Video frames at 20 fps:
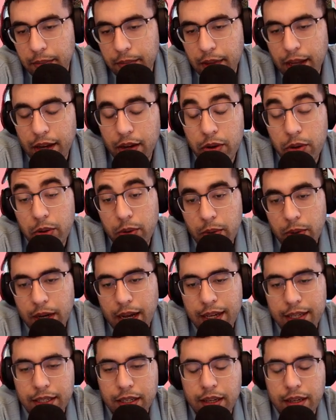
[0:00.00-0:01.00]
not who
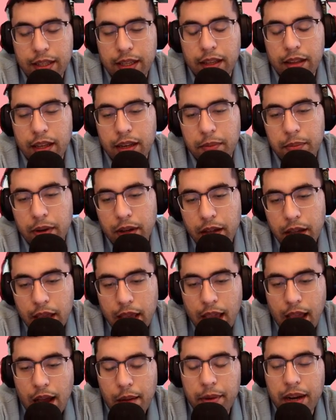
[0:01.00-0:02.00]
has clicked that link, but
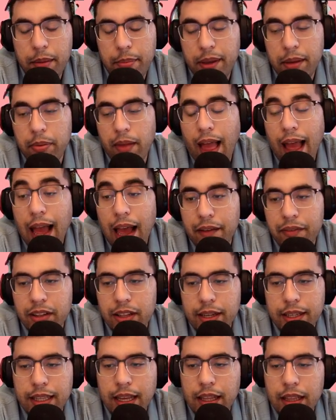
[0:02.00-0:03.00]
how many people have
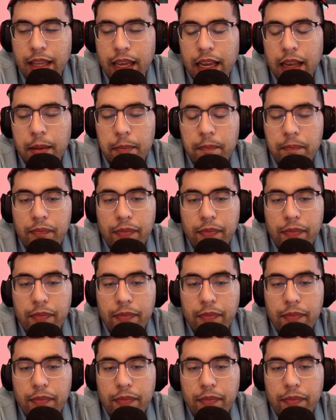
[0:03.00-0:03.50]
clicked that link.